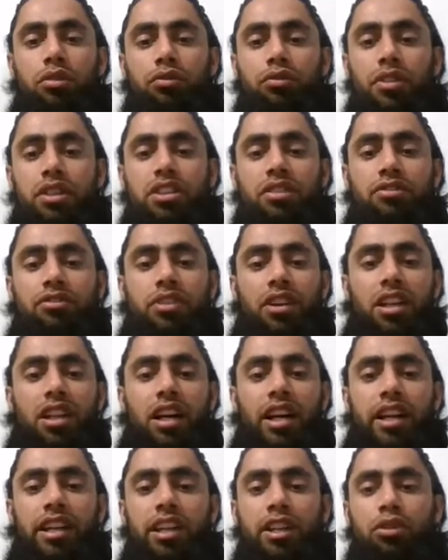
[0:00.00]
first of
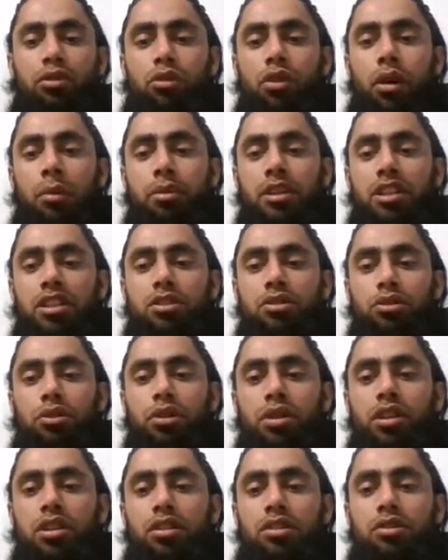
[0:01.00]
all, I need to copy this
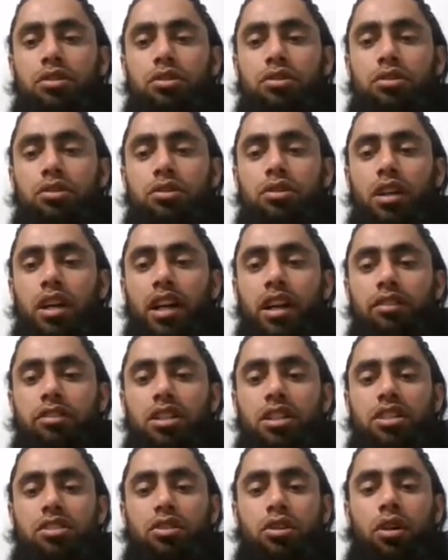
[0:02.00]
code. So I have
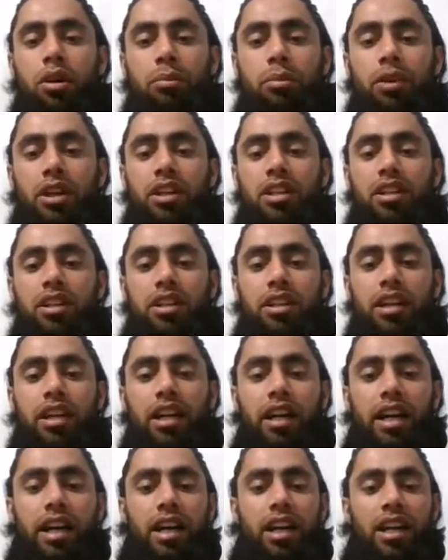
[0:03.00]
just copied,
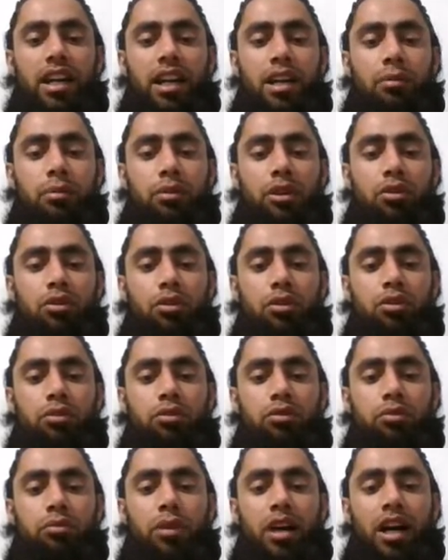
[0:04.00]
and let me go
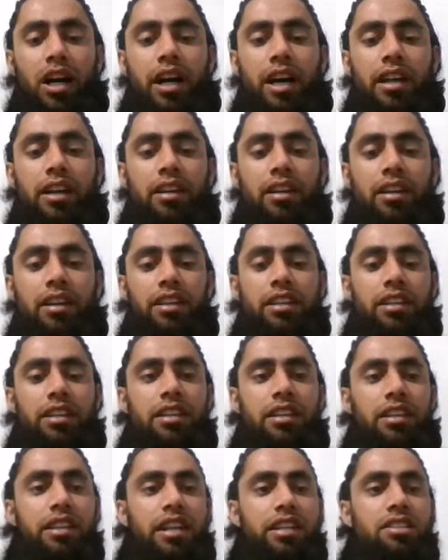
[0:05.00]
to my
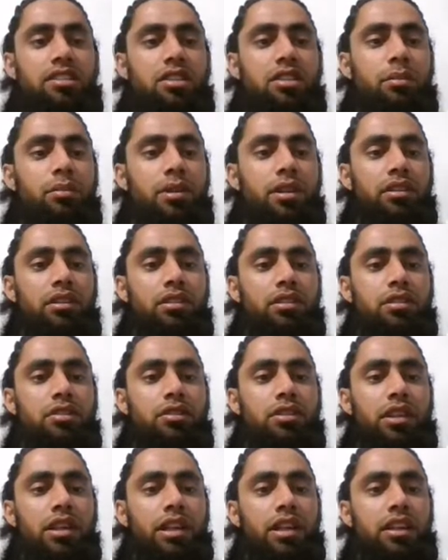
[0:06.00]
desktop.
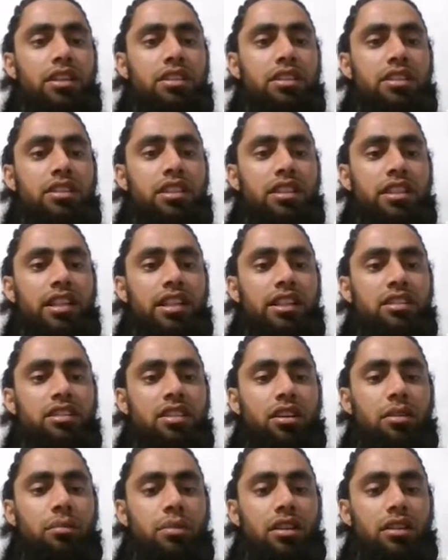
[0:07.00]
So here is the
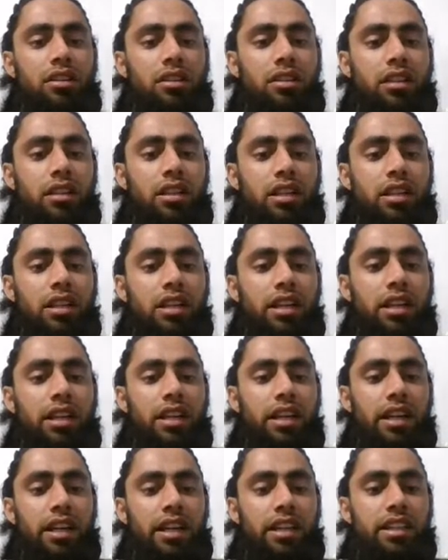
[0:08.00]
desktop,
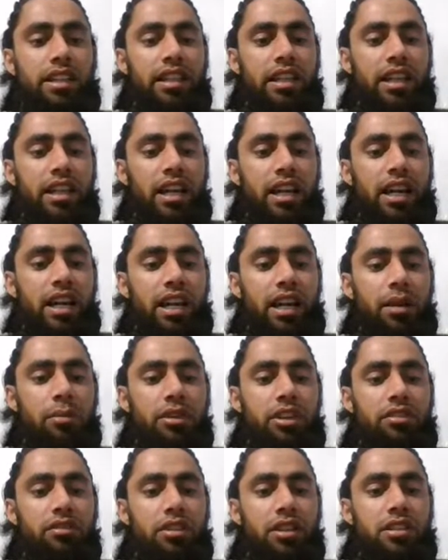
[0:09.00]
and then I am
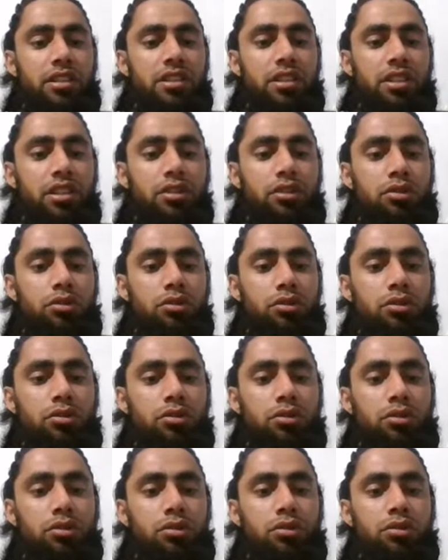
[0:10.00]
interested
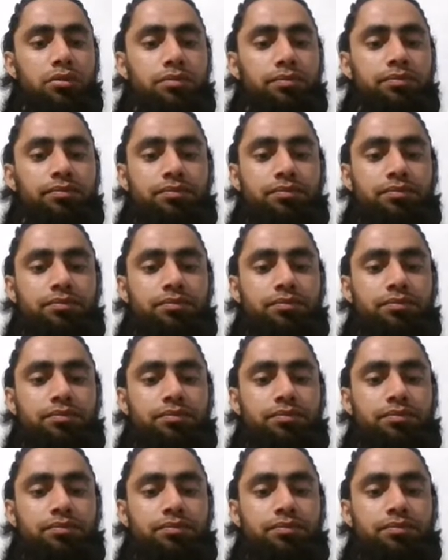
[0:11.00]
to